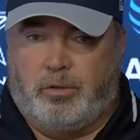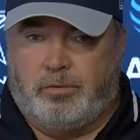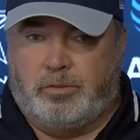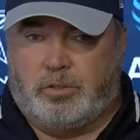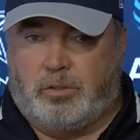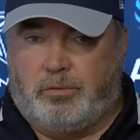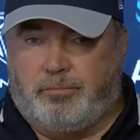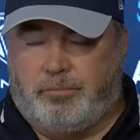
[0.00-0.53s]

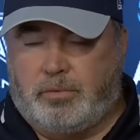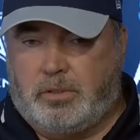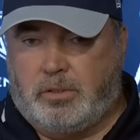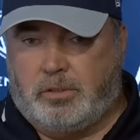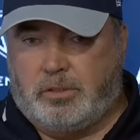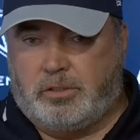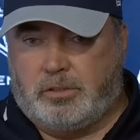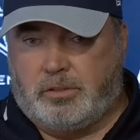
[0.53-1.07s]
So,
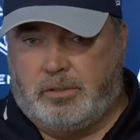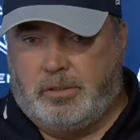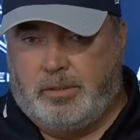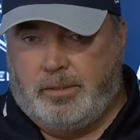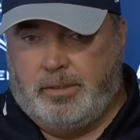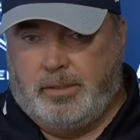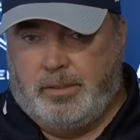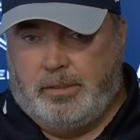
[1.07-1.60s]
it's
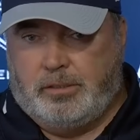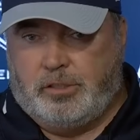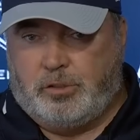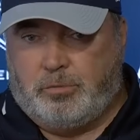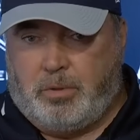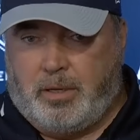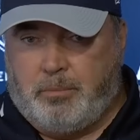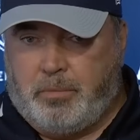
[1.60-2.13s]

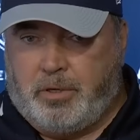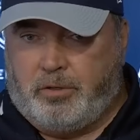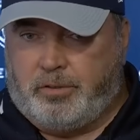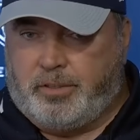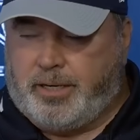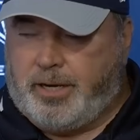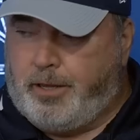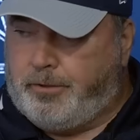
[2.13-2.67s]
just playing better
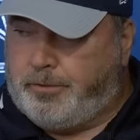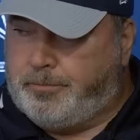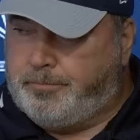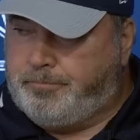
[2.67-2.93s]
together.